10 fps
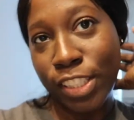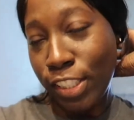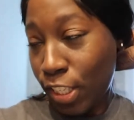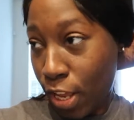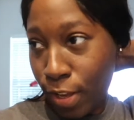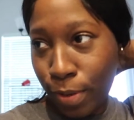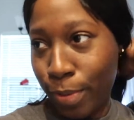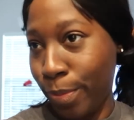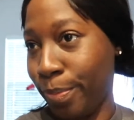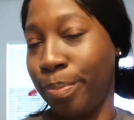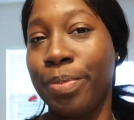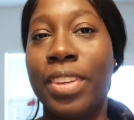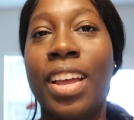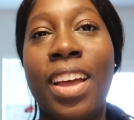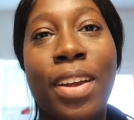So
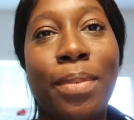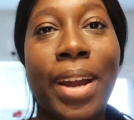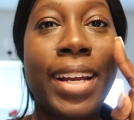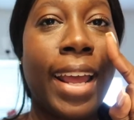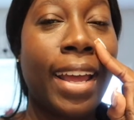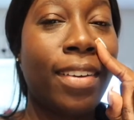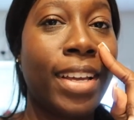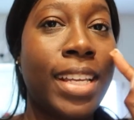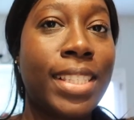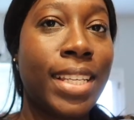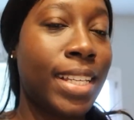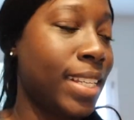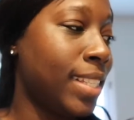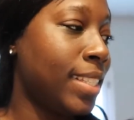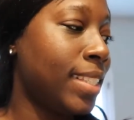right now it
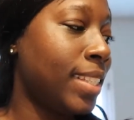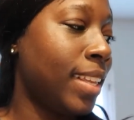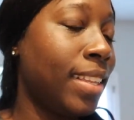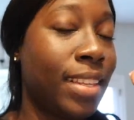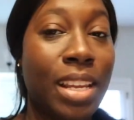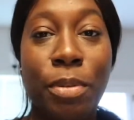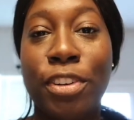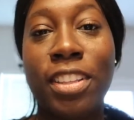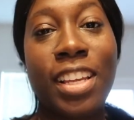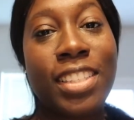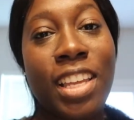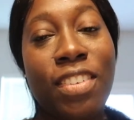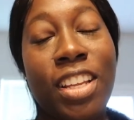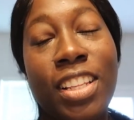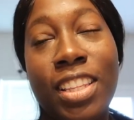is the day before
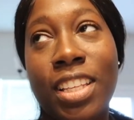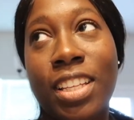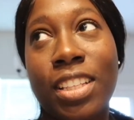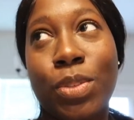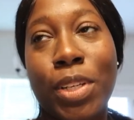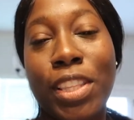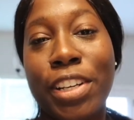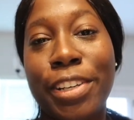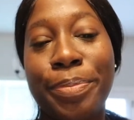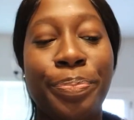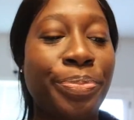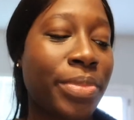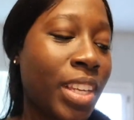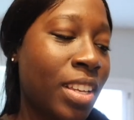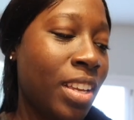Thanksgiving, the 23rd.
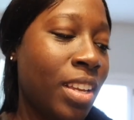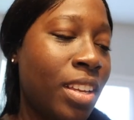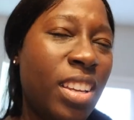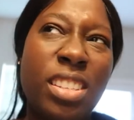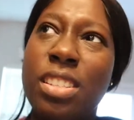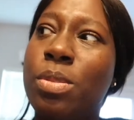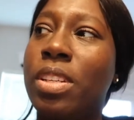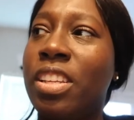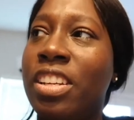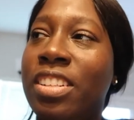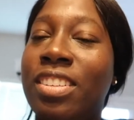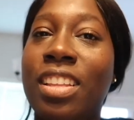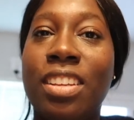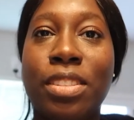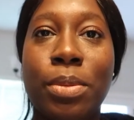Is it 23rd? I
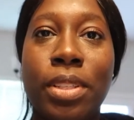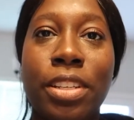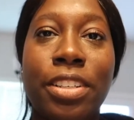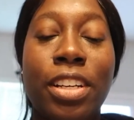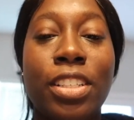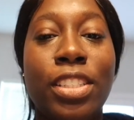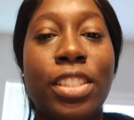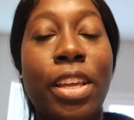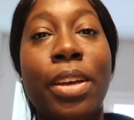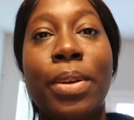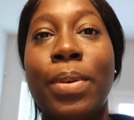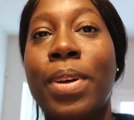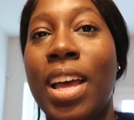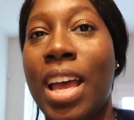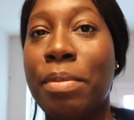think it's the 23rd.
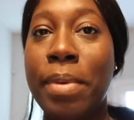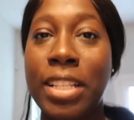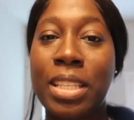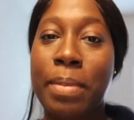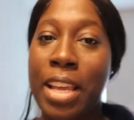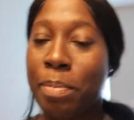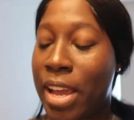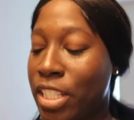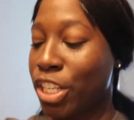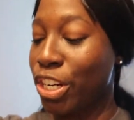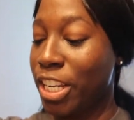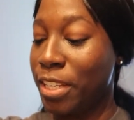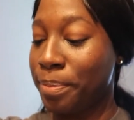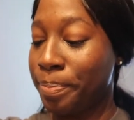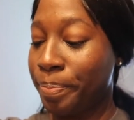So I'm about to make my turkey